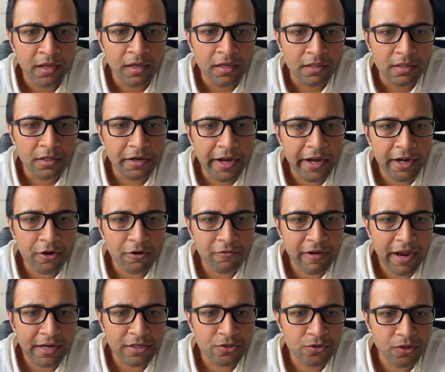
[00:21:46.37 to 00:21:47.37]
the date of
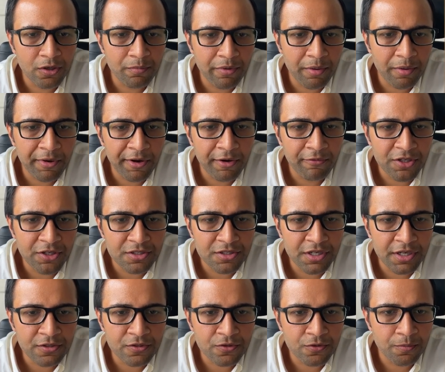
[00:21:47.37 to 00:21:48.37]
actual payment, which
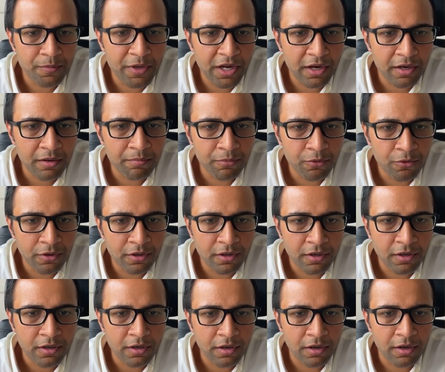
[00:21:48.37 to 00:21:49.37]
needs to be input
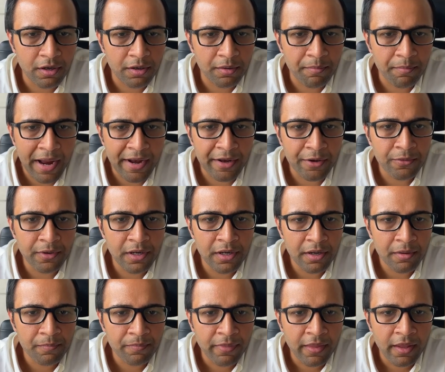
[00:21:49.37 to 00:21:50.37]

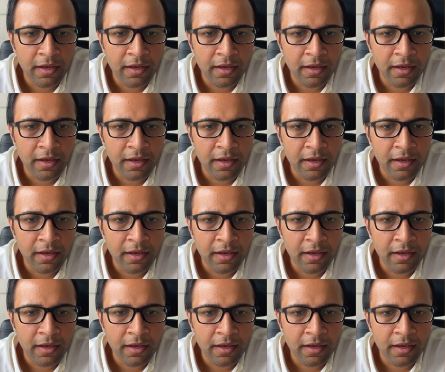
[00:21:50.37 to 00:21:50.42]
manually,